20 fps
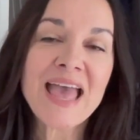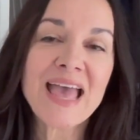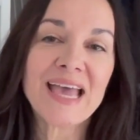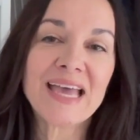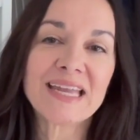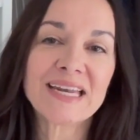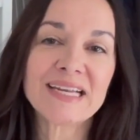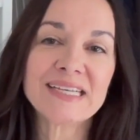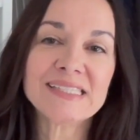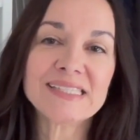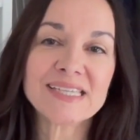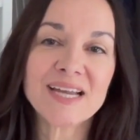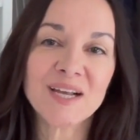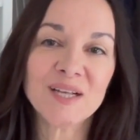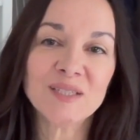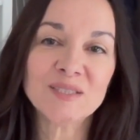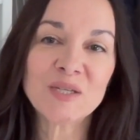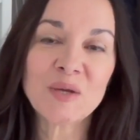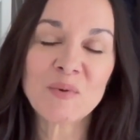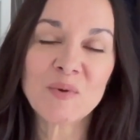And I
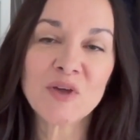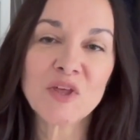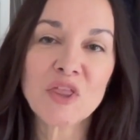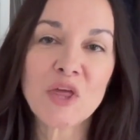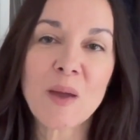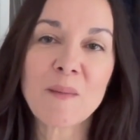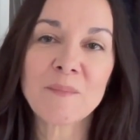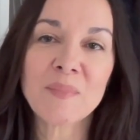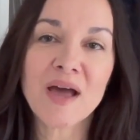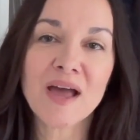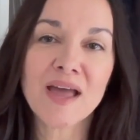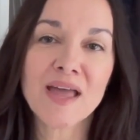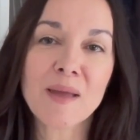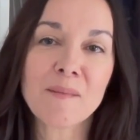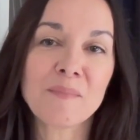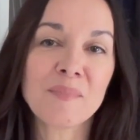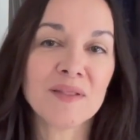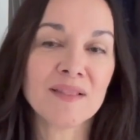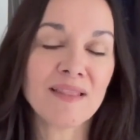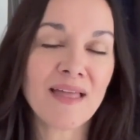styled it with my
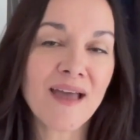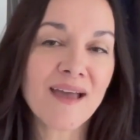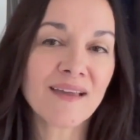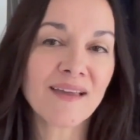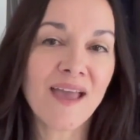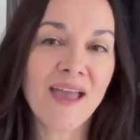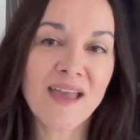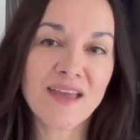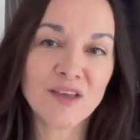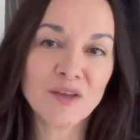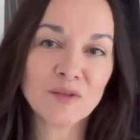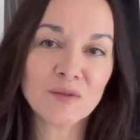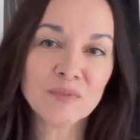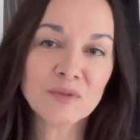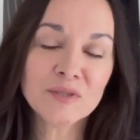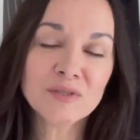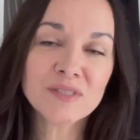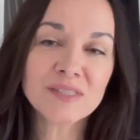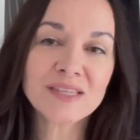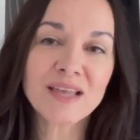black ankle
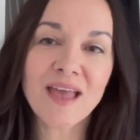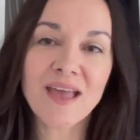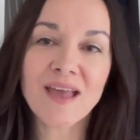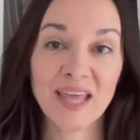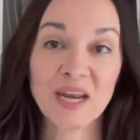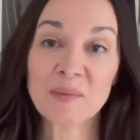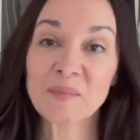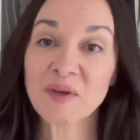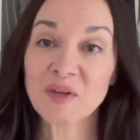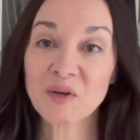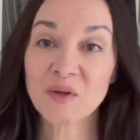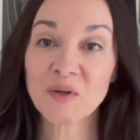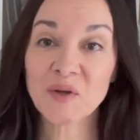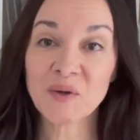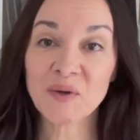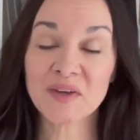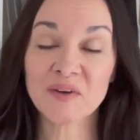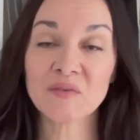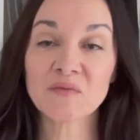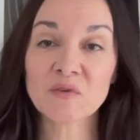boots. And I'm gonna go
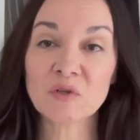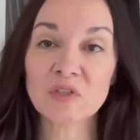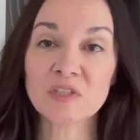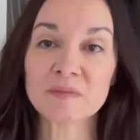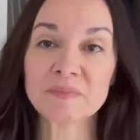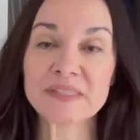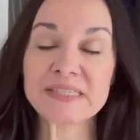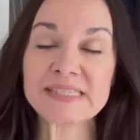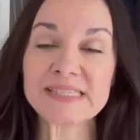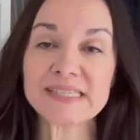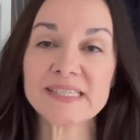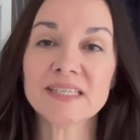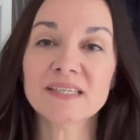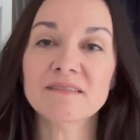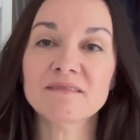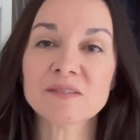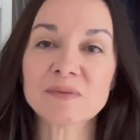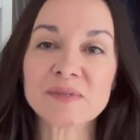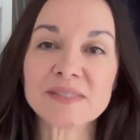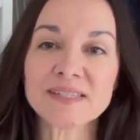ahead and roll up the
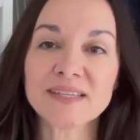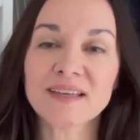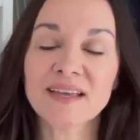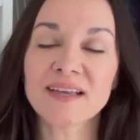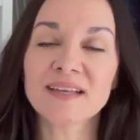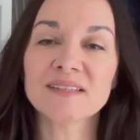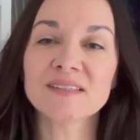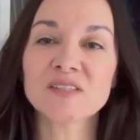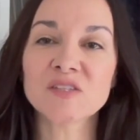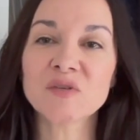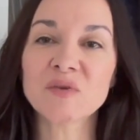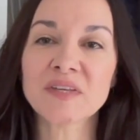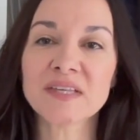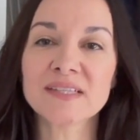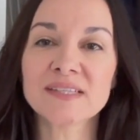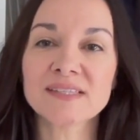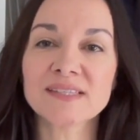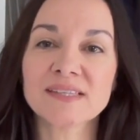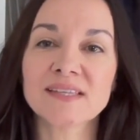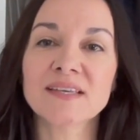sleeves once again so you
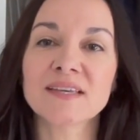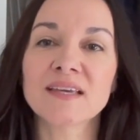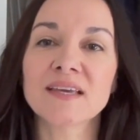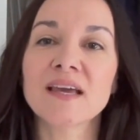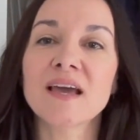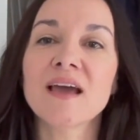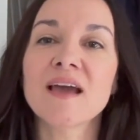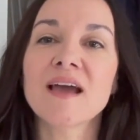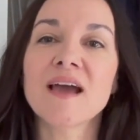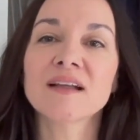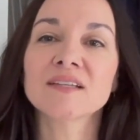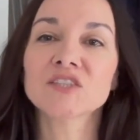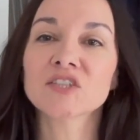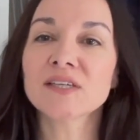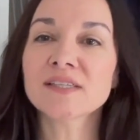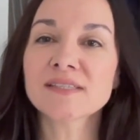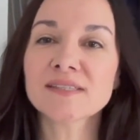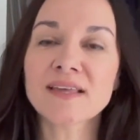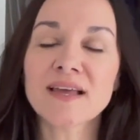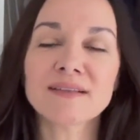can see
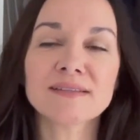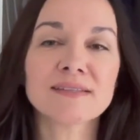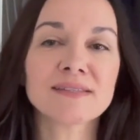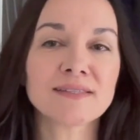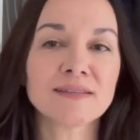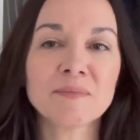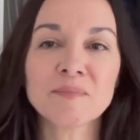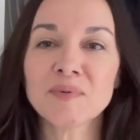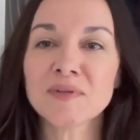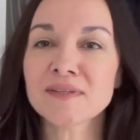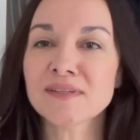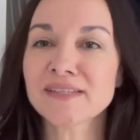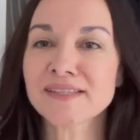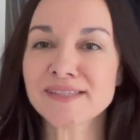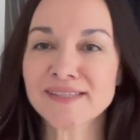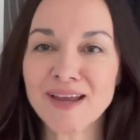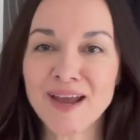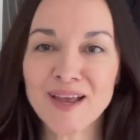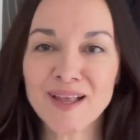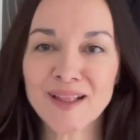just that simple
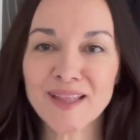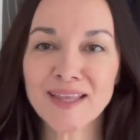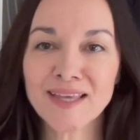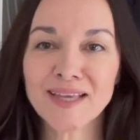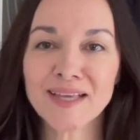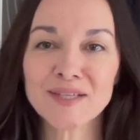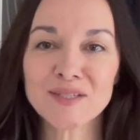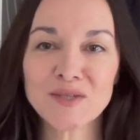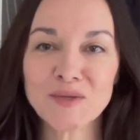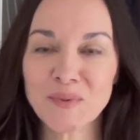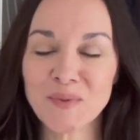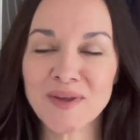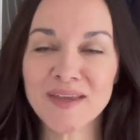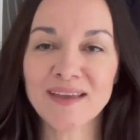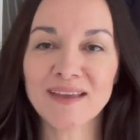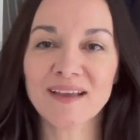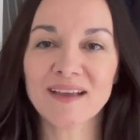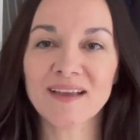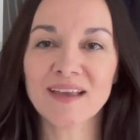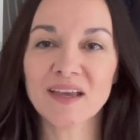styling
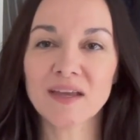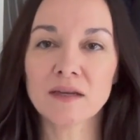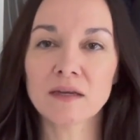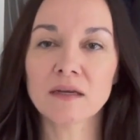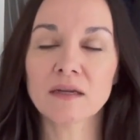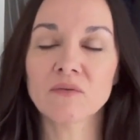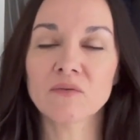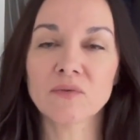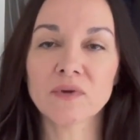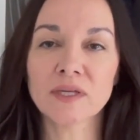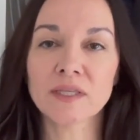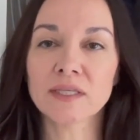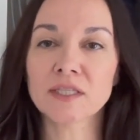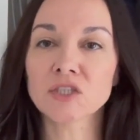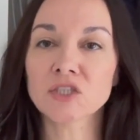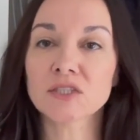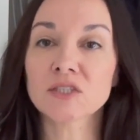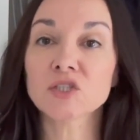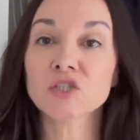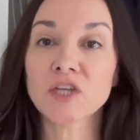tweak can really
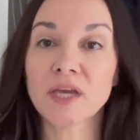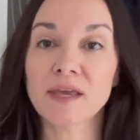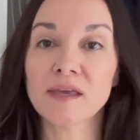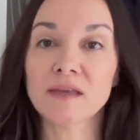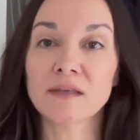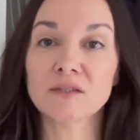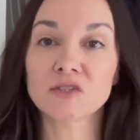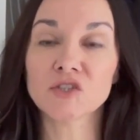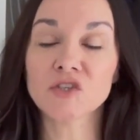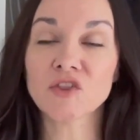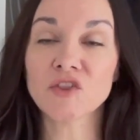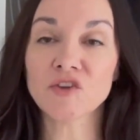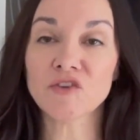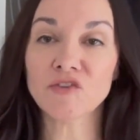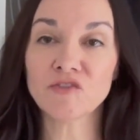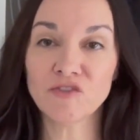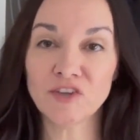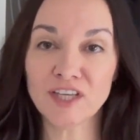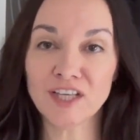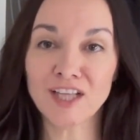just change the
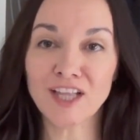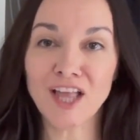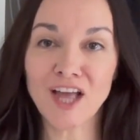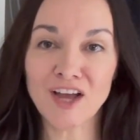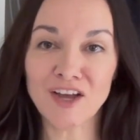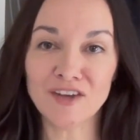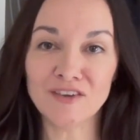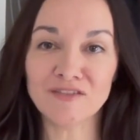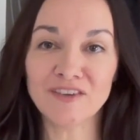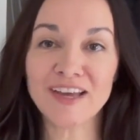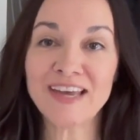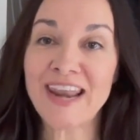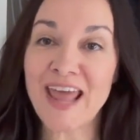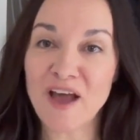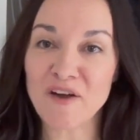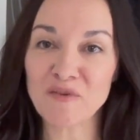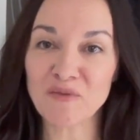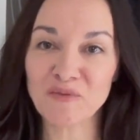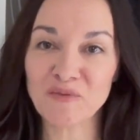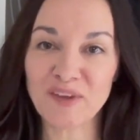feel of an
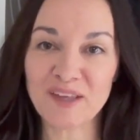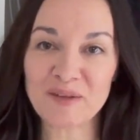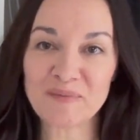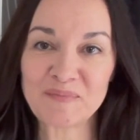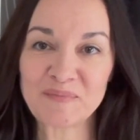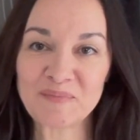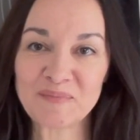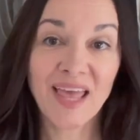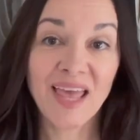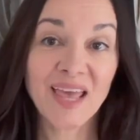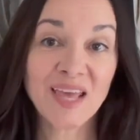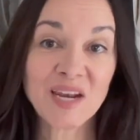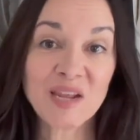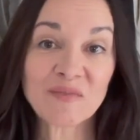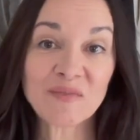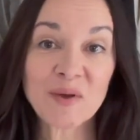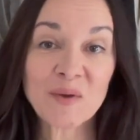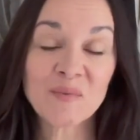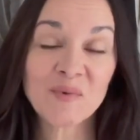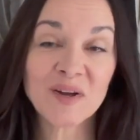outfit. And
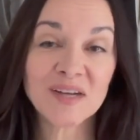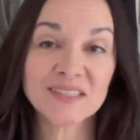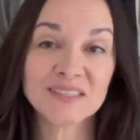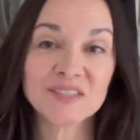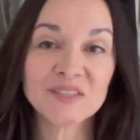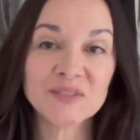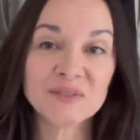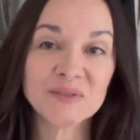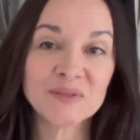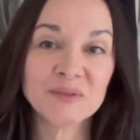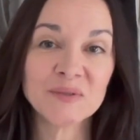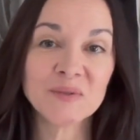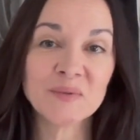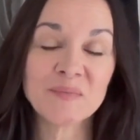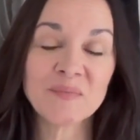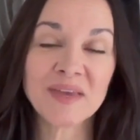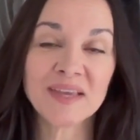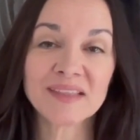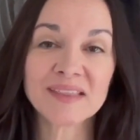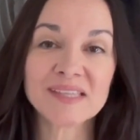if I want to
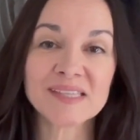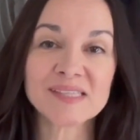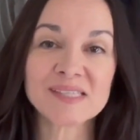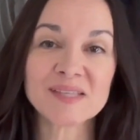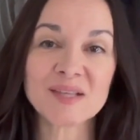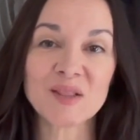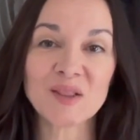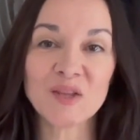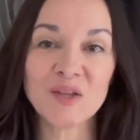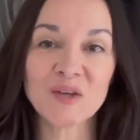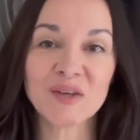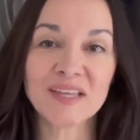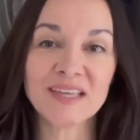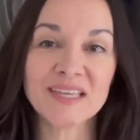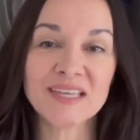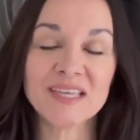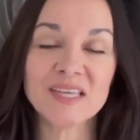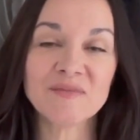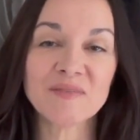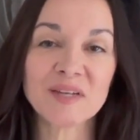make this look
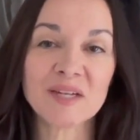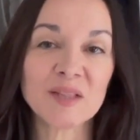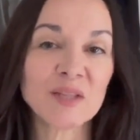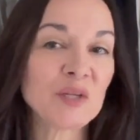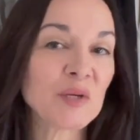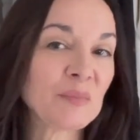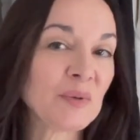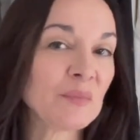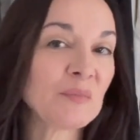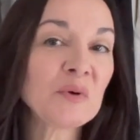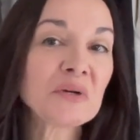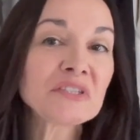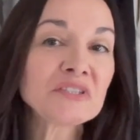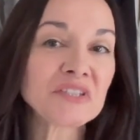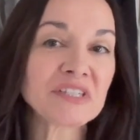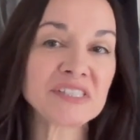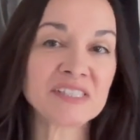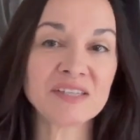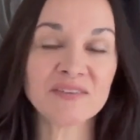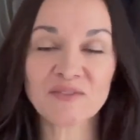even a little bit more
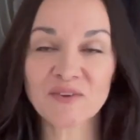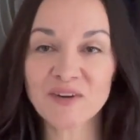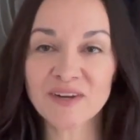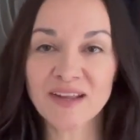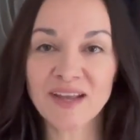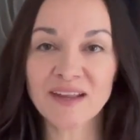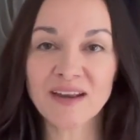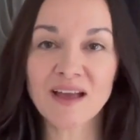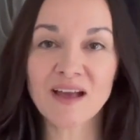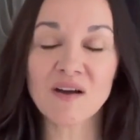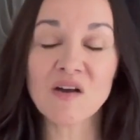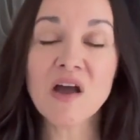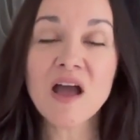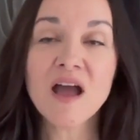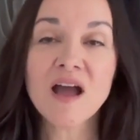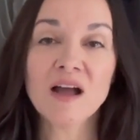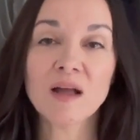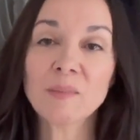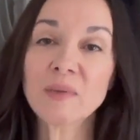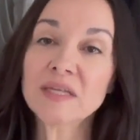dressy for a night out,
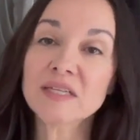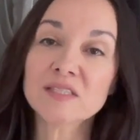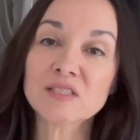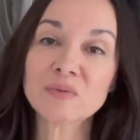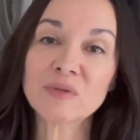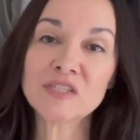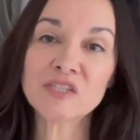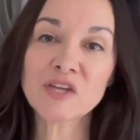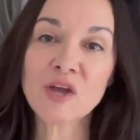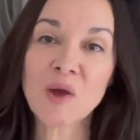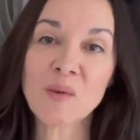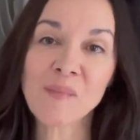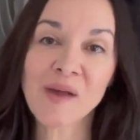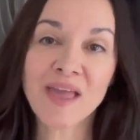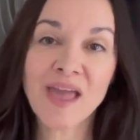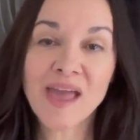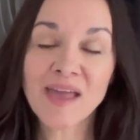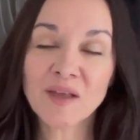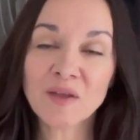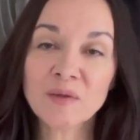I'm gonna switch out
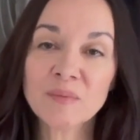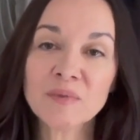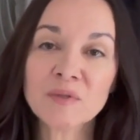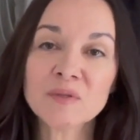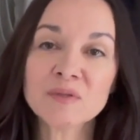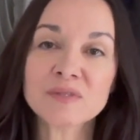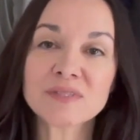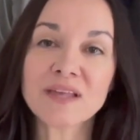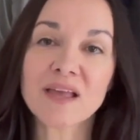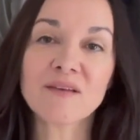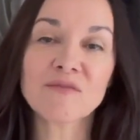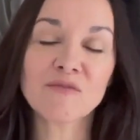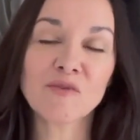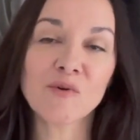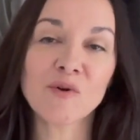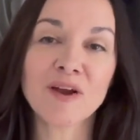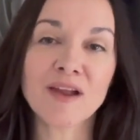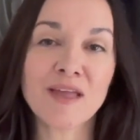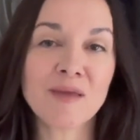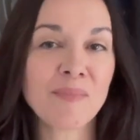my ankle boots
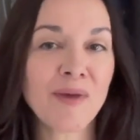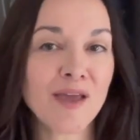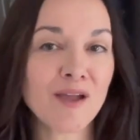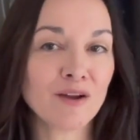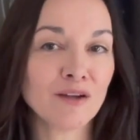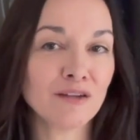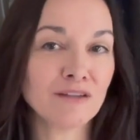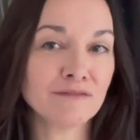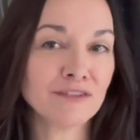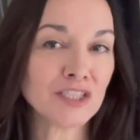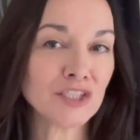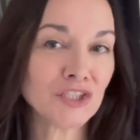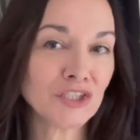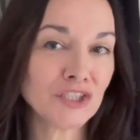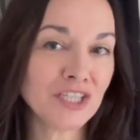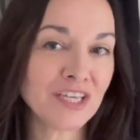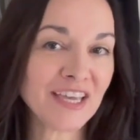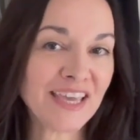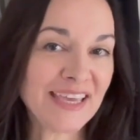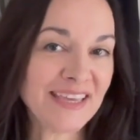for a pair of
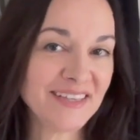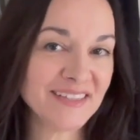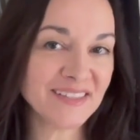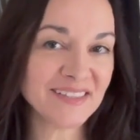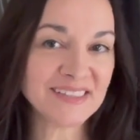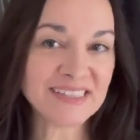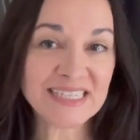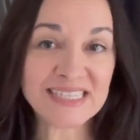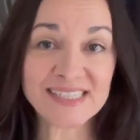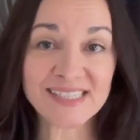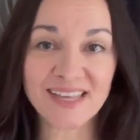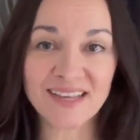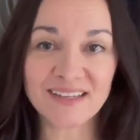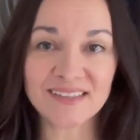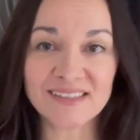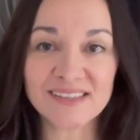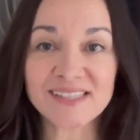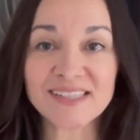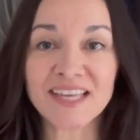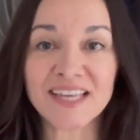chic heeled
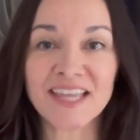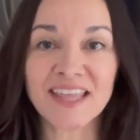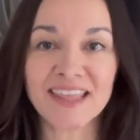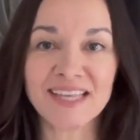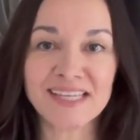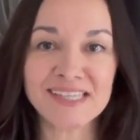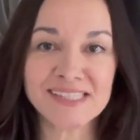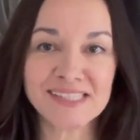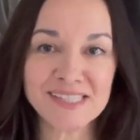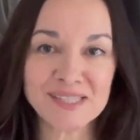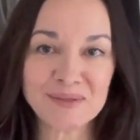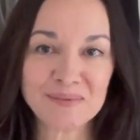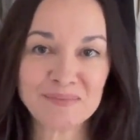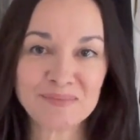sandals like these.